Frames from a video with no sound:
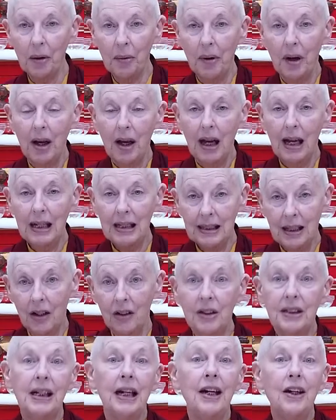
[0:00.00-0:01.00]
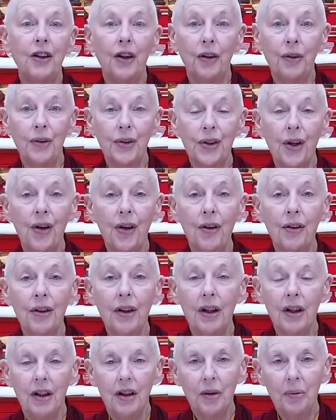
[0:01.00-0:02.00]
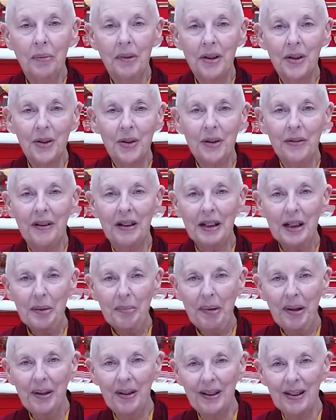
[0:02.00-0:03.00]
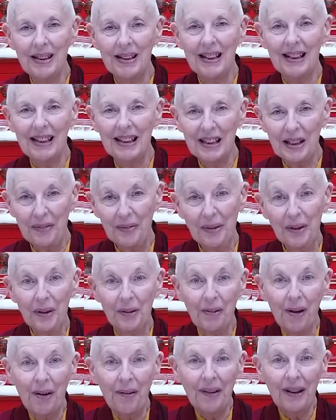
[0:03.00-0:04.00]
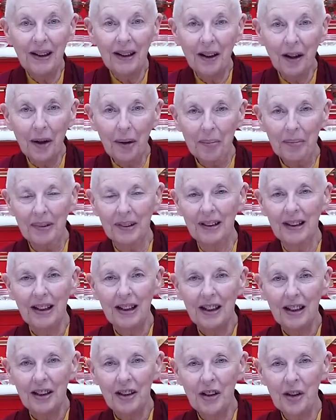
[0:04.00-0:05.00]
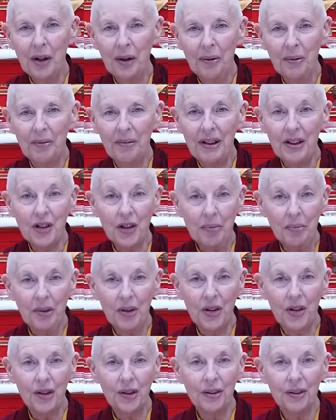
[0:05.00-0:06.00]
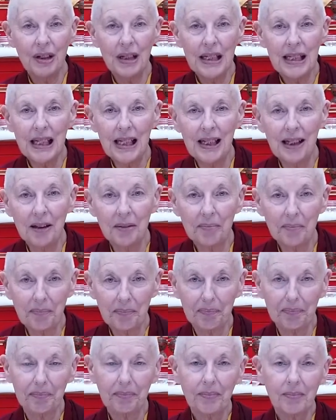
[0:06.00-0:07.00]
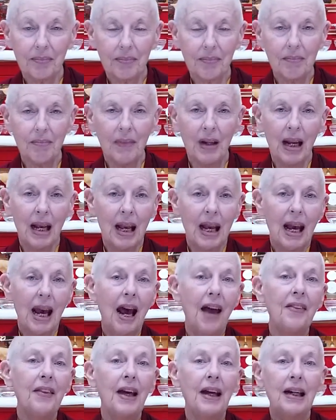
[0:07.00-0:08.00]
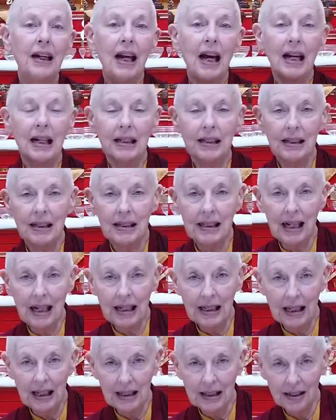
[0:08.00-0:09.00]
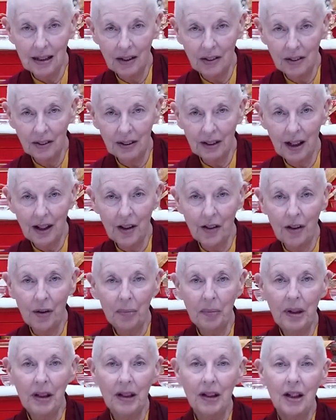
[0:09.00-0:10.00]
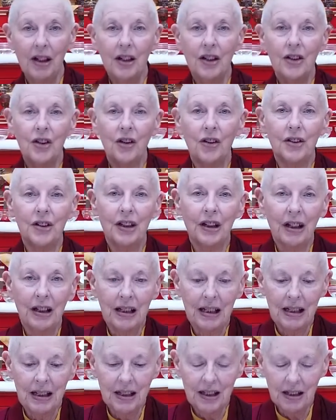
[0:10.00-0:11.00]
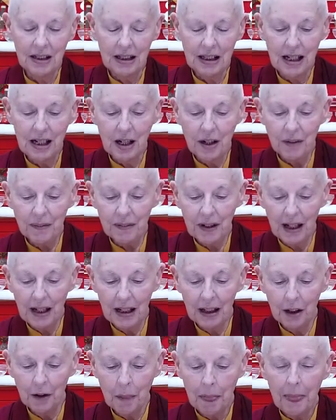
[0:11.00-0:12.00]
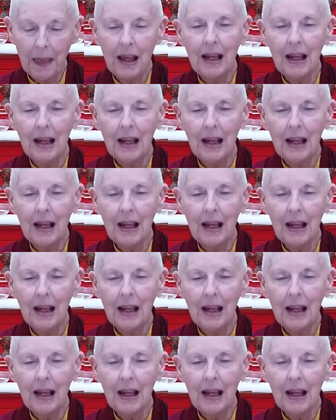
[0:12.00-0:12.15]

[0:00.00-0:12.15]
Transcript: our day goes on, and we're sort of experiencing as if we're growing up and reaching maturity. And then as the day gets longer and we start to get into the evening,